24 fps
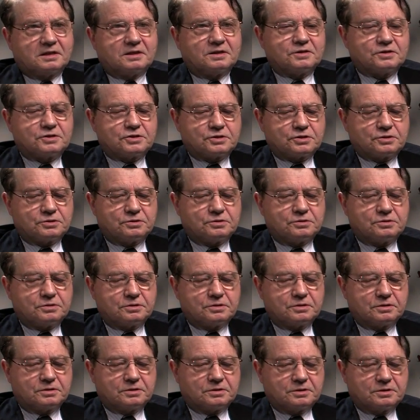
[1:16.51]
So
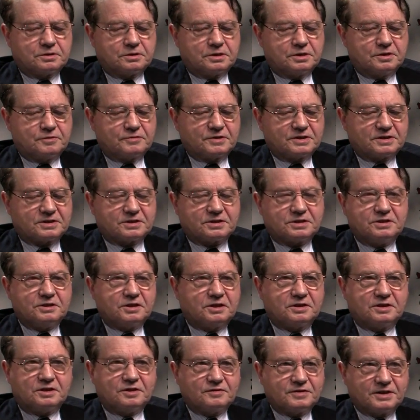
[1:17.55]
it was
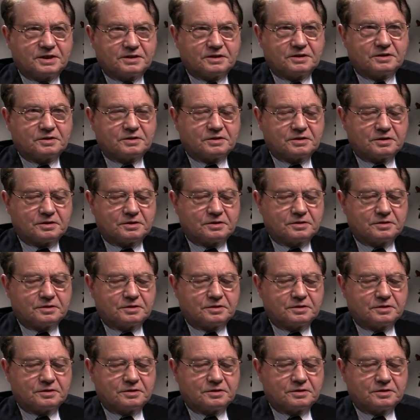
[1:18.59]
not difficult